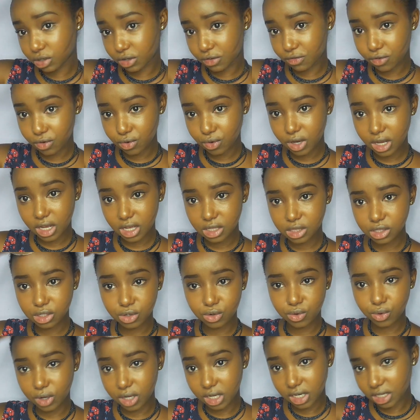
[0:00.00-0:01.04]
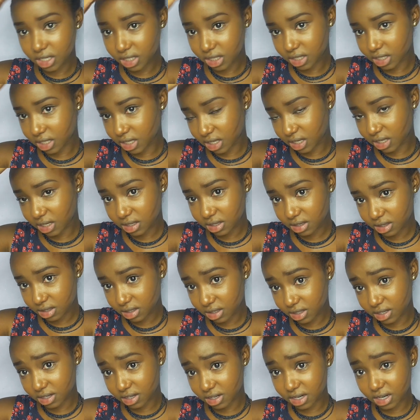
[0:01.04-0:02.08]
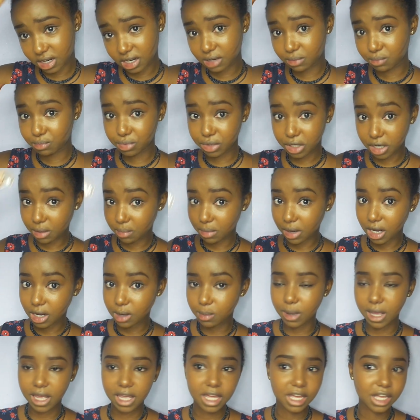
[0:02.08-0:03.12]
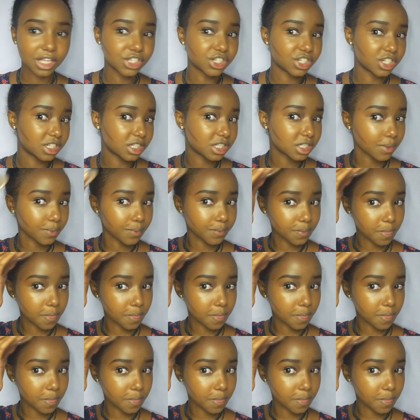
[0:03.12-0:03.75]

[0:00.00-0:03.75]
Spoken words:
So if you guys know anything that can bring back my edges,